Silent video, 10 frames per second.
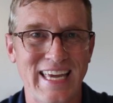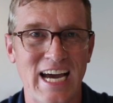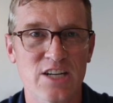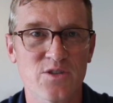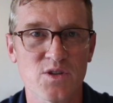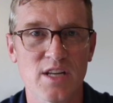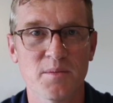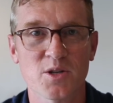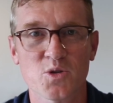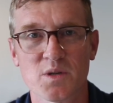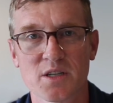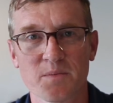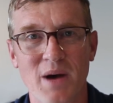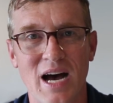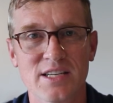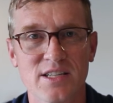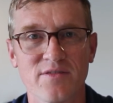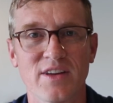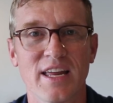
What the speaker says: cash flow statements, which is positive,